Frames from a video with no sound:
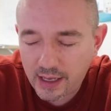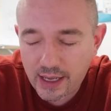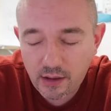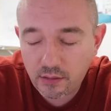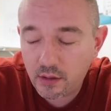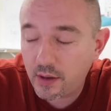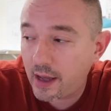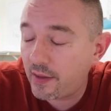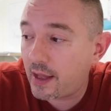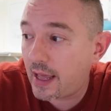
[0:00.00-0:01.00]
and I don't know
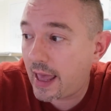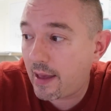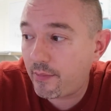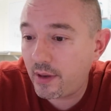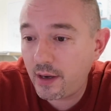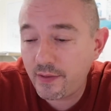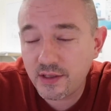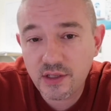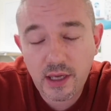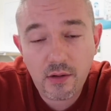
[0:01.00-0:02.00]
how that happened. And
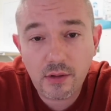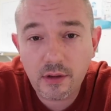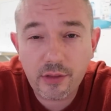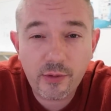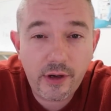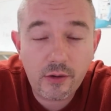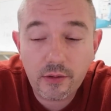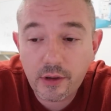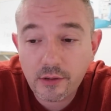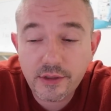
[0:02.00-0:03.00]
this cute little three year
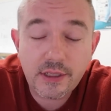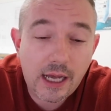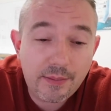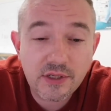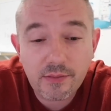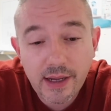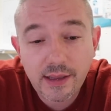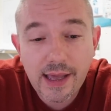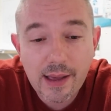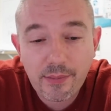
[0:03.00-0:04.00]
old girl just hops in my
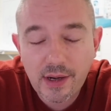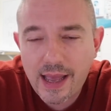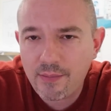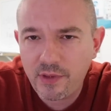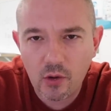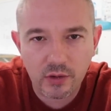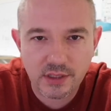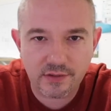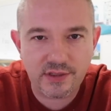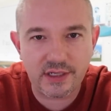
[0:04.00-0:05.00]
lap, and I'm the
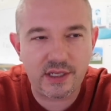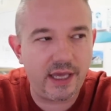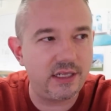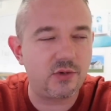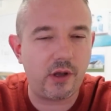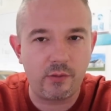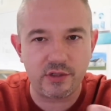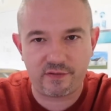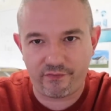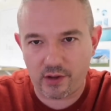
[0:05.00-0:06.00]
oldest of six kids, so I
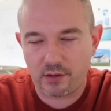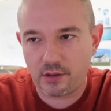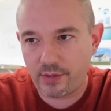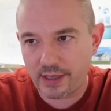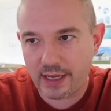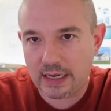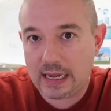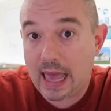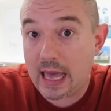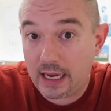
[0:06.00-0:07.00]
almost felt a little bit like a
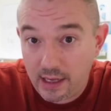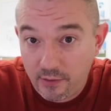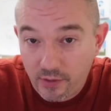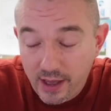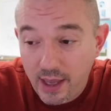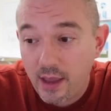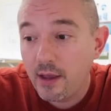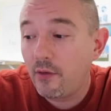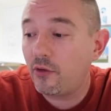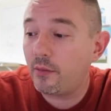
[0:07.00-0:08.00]
dad anyway.
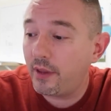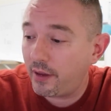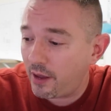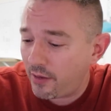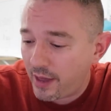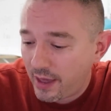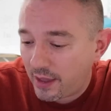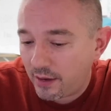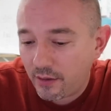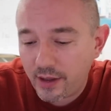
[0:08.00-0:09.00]
So I'm like, oh, hey,
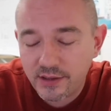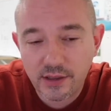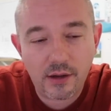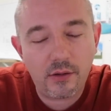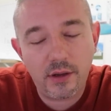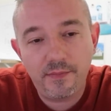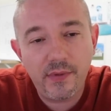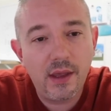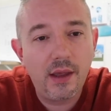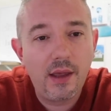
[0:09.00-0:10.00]
kiddo, how's it going?
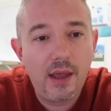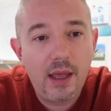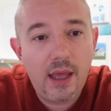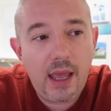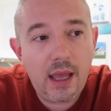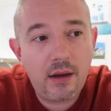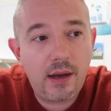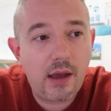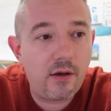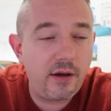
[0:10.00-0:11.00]
And
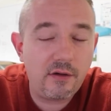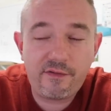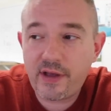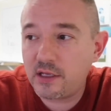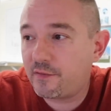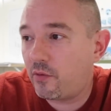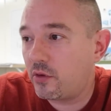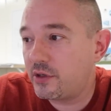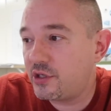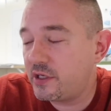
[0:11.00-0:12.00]
now here, fast
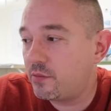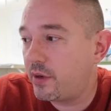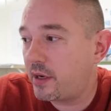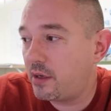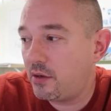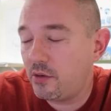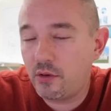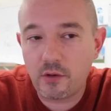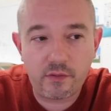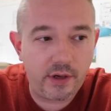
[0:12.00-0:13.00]
forward, she's bringing a
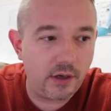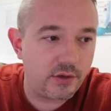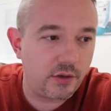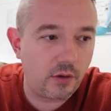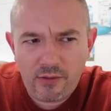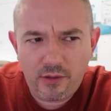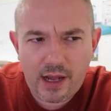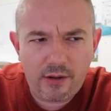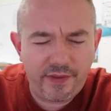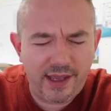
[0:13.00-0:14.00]
dude over here. So I don't know. I don't